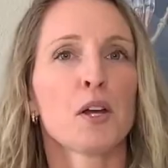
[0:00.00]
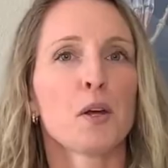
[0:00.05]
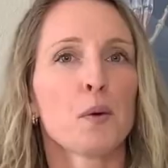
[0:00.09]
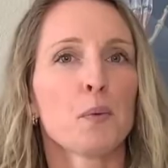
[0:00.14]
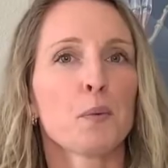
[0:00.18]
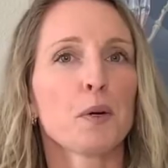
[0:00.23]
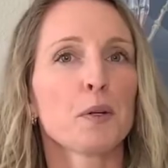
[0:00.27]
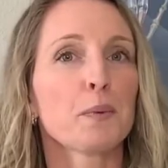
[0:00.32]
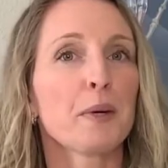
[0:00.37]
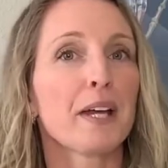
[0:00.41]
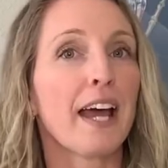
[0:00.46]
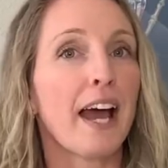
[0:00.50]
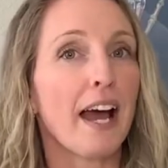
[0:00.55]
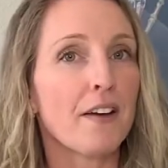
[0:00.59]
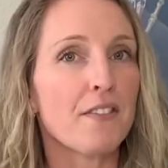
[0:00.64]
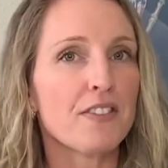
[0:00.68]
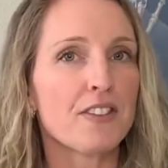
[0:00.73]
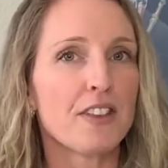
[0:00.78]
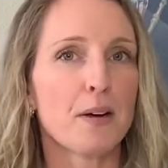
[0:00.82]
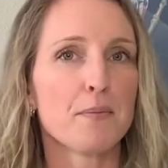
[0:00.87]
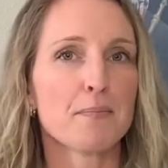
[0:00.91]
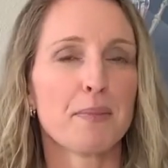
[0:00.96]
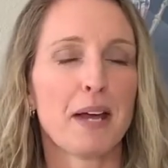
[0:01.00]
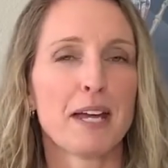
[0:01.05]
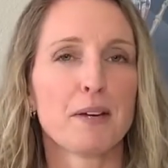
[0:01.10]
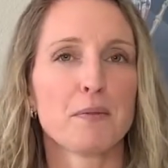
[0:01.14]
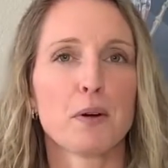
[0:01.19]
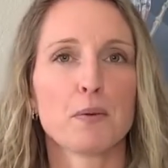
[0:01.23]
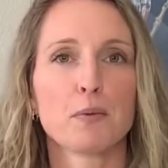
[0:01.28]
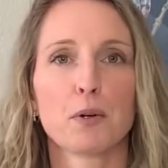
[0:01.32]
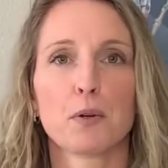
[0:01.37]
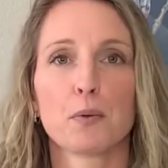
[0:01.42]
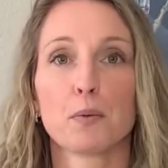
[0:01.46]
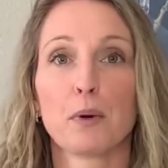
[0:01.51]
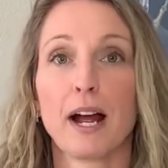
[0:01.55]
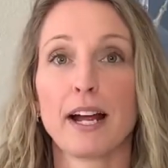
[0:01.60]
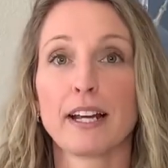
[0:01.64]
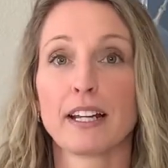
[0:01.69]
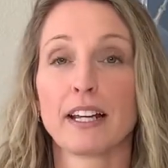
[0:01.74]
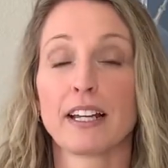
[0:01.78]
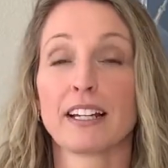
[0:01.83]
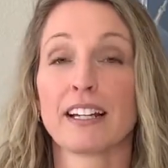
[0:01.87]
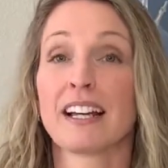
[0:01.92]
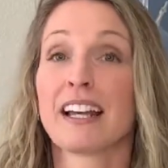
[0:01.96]
When we have thumb pain when we're
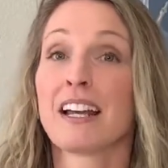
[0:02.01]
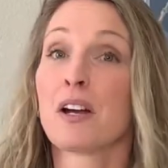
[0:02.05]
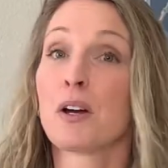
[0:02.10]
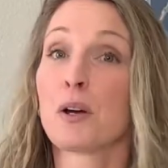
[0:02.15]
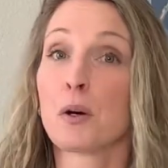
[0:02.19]
writing,